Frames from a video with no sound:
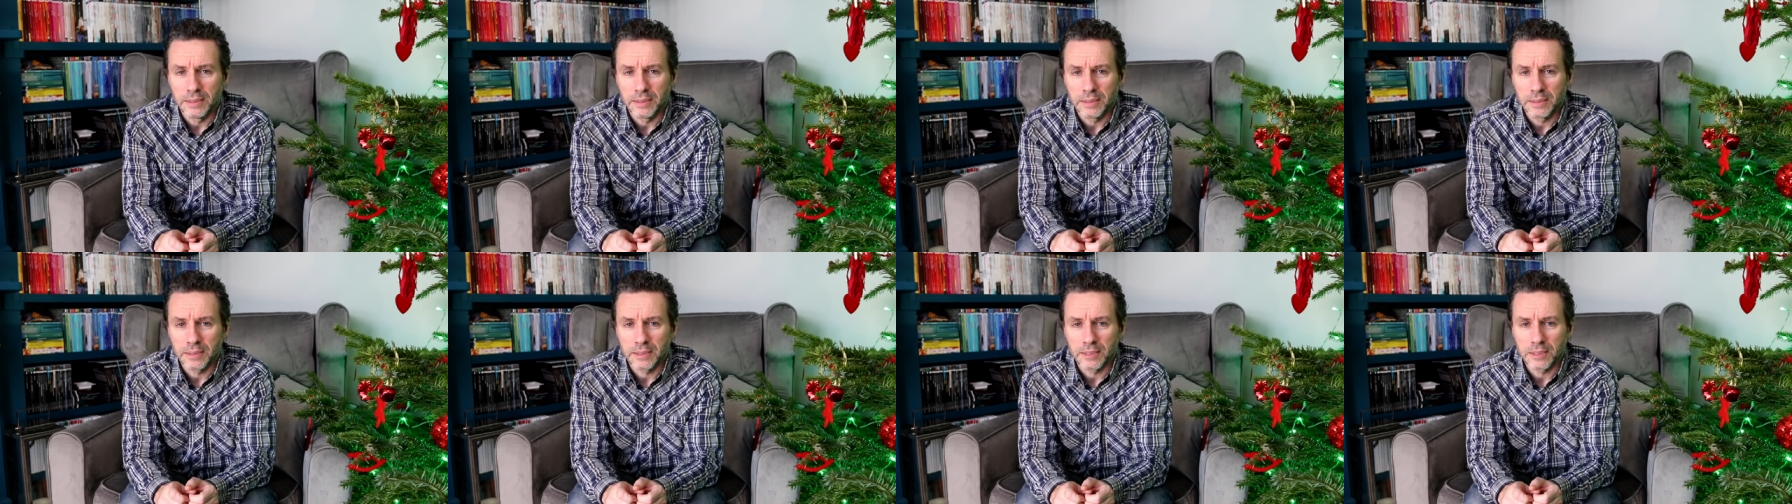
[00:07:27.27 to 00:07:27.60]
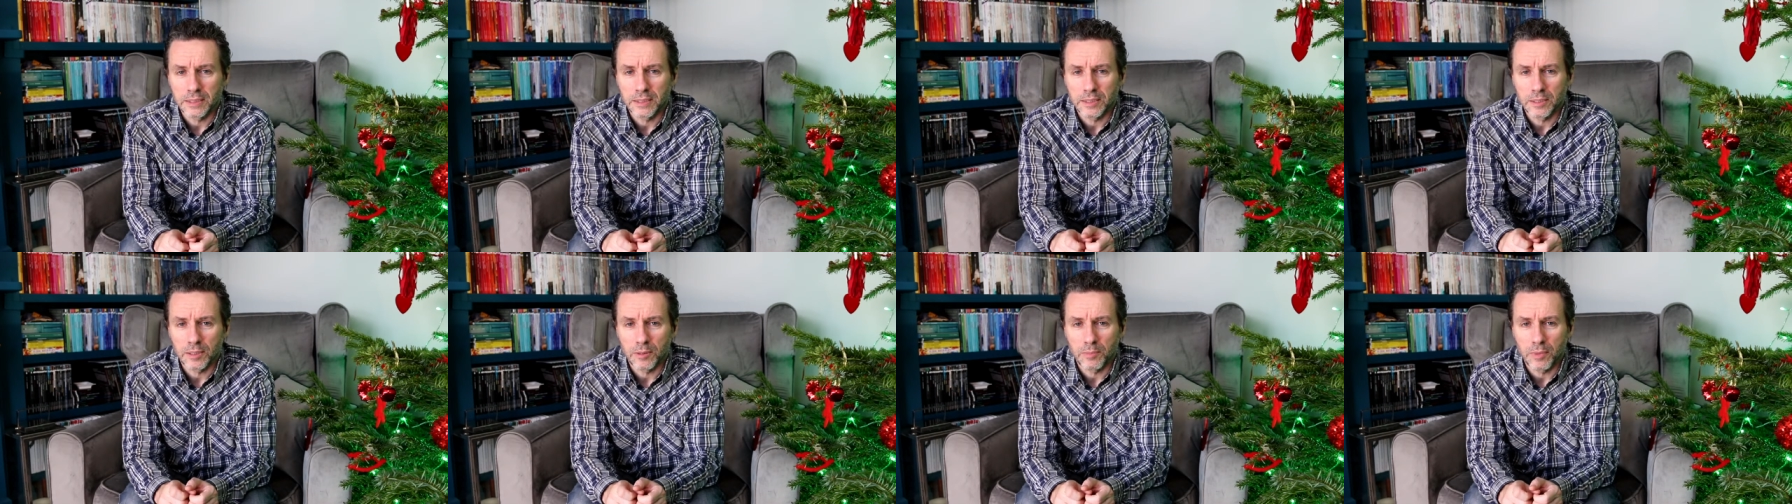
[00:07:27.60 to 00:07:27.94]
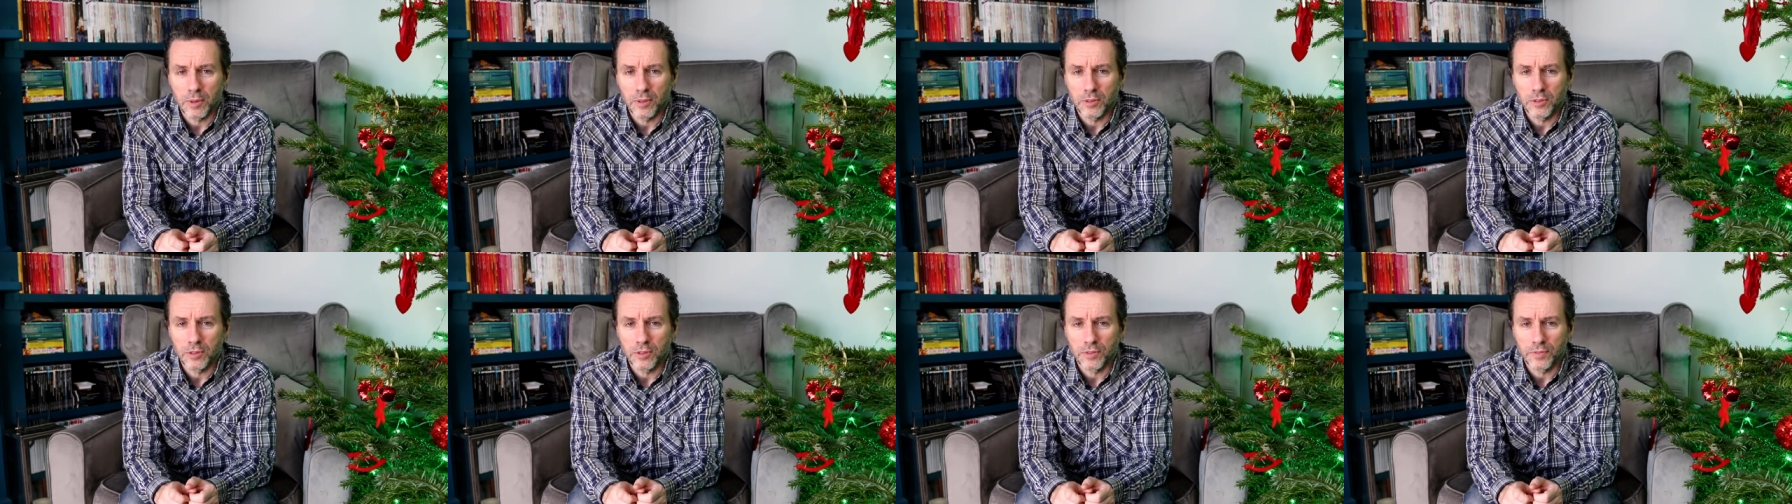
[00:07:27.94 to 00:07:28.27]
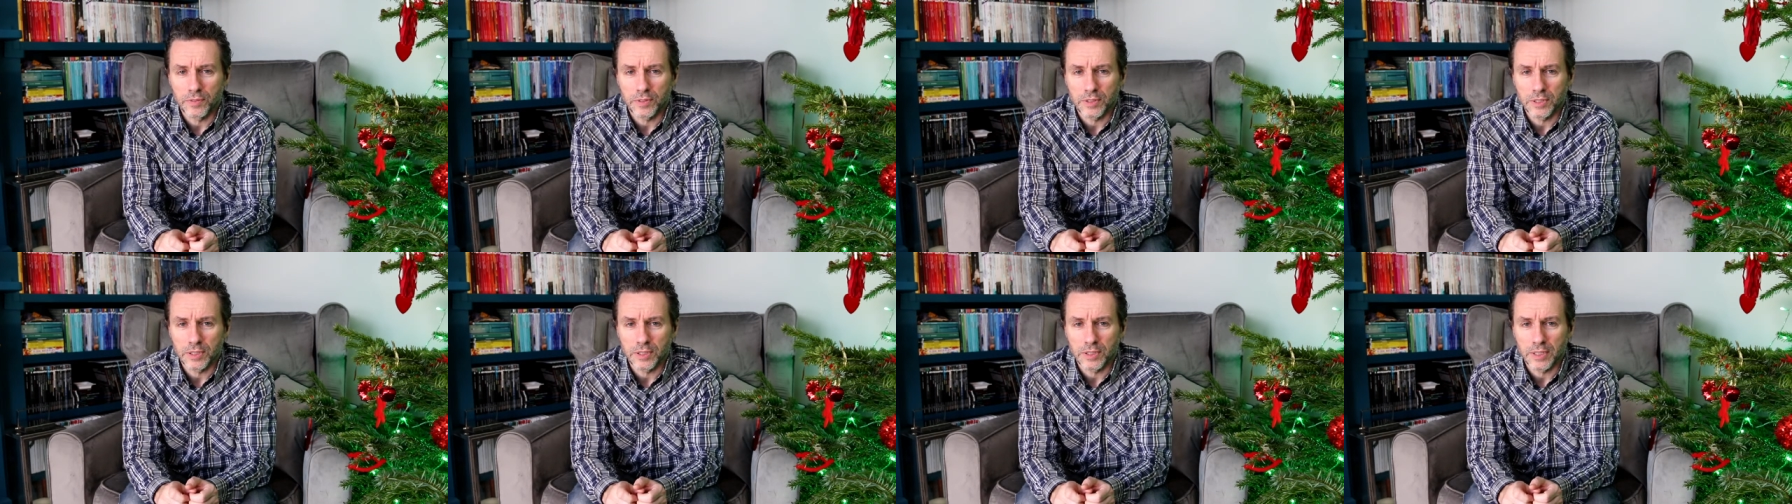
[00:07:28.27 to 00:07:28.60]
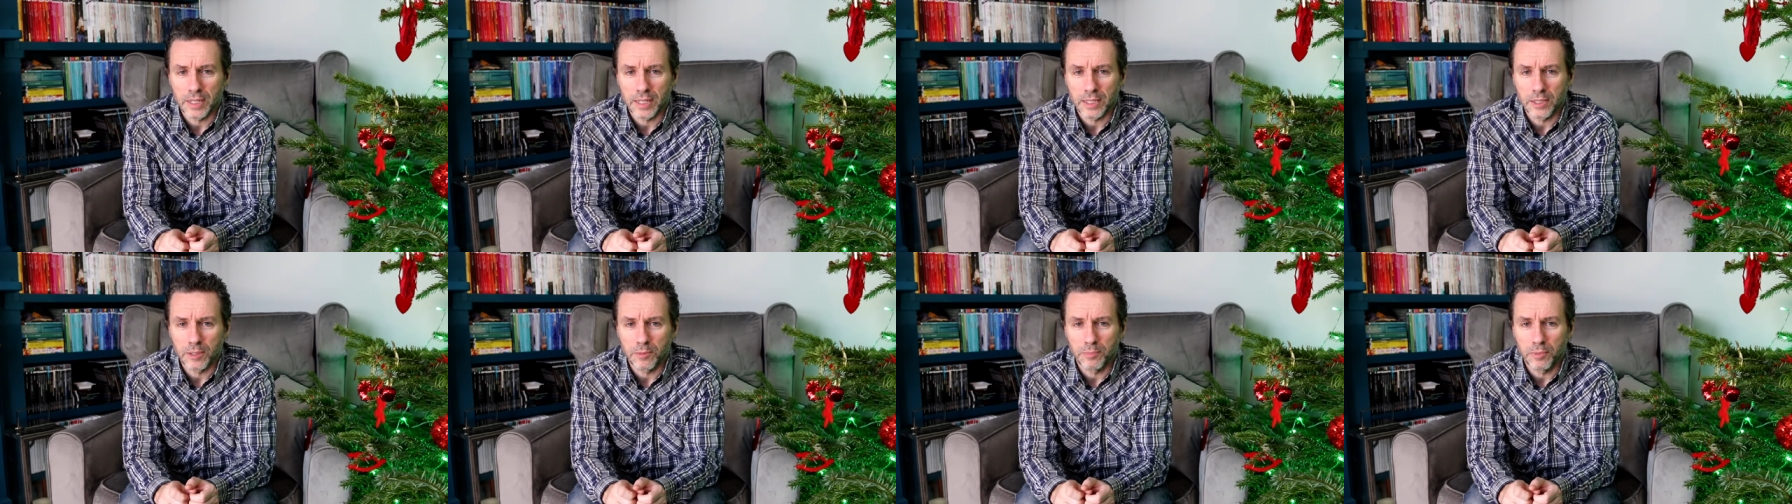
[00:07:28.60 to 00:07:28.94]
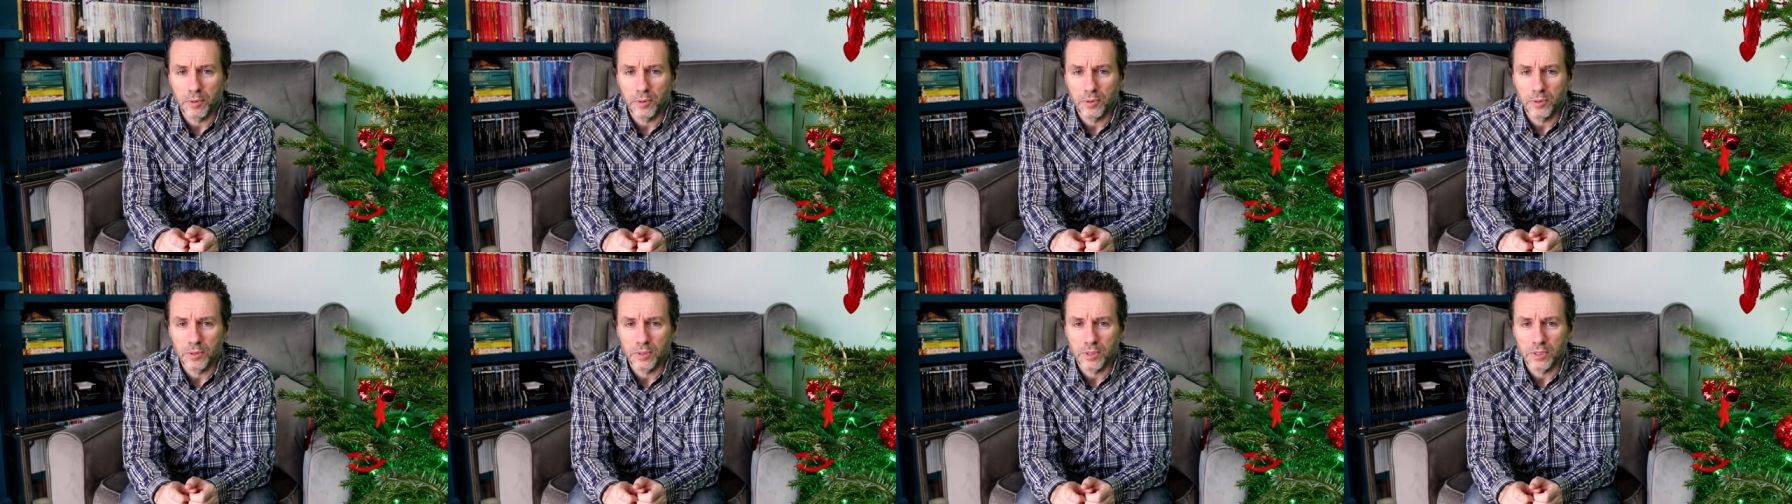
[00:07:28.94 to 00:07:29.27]
So most of us has had the
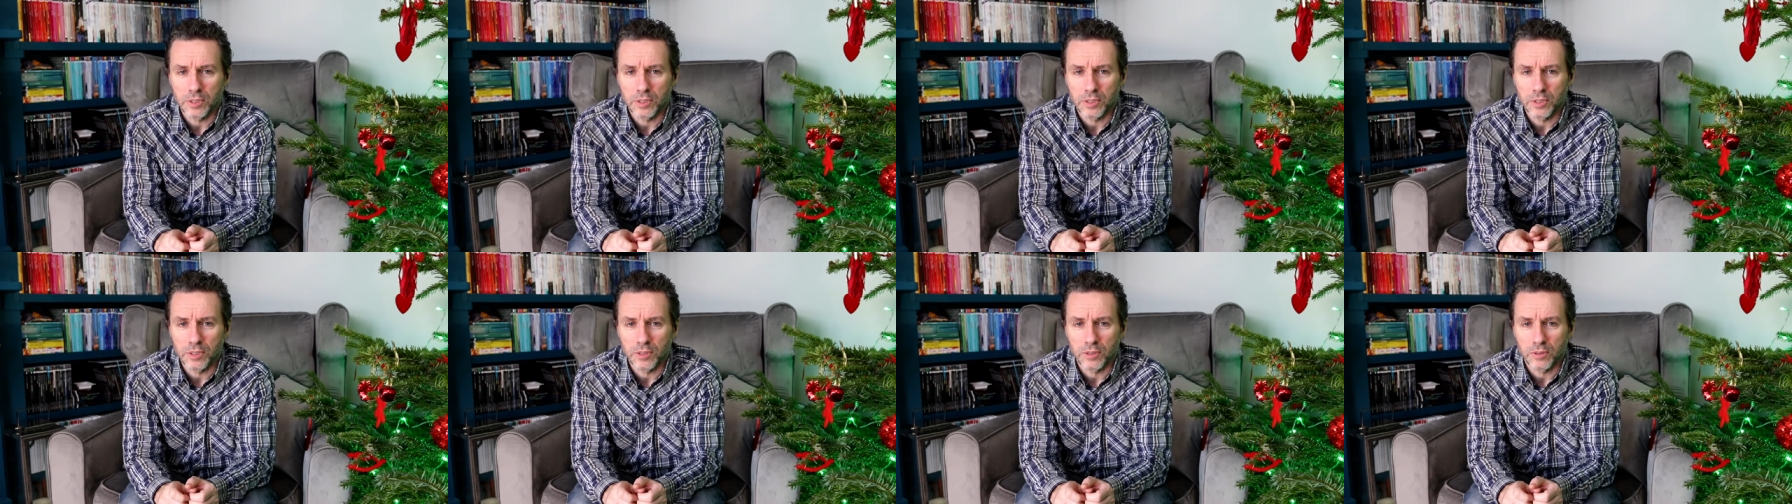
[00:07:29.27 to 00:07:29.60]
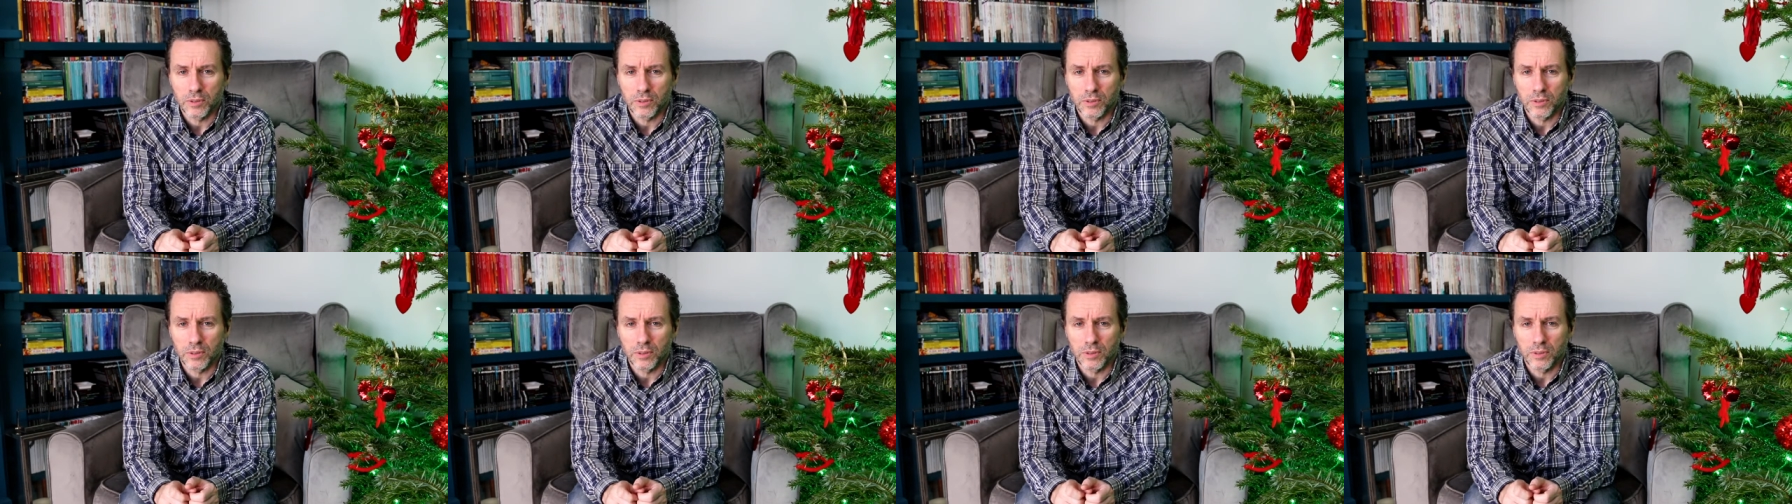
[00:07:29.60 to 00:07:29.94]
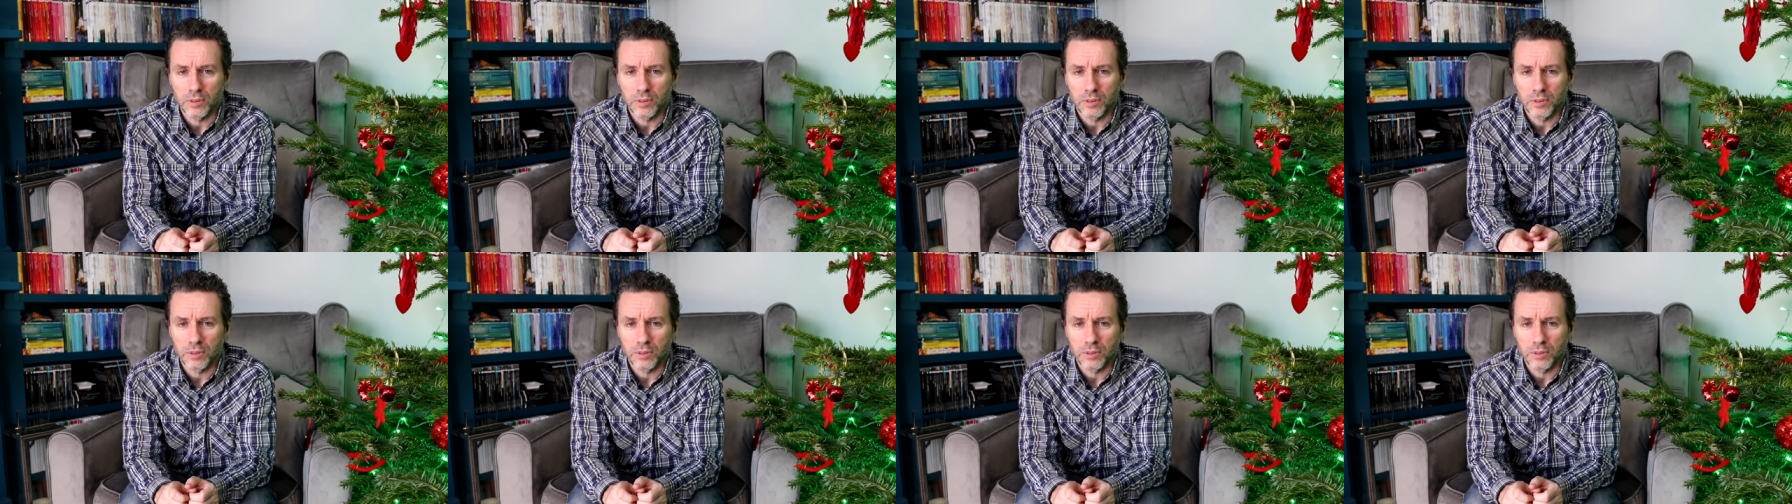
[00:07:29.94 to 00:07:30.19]
boosters or not.